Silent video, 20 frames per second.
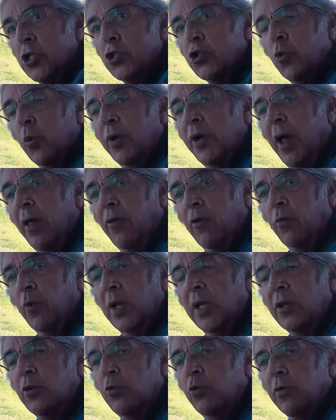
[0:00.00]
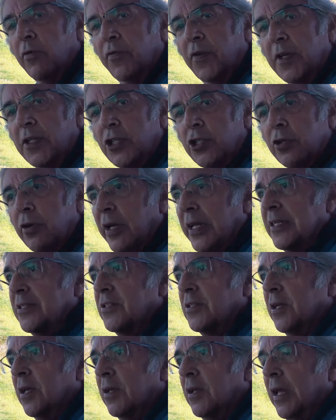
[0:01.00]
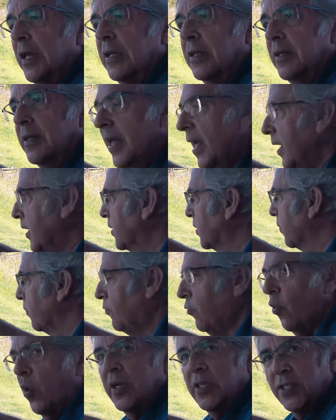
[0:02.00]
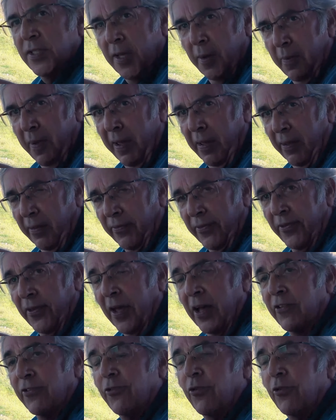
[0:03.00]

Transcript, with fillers: So another really cool feature is it takes voice commands.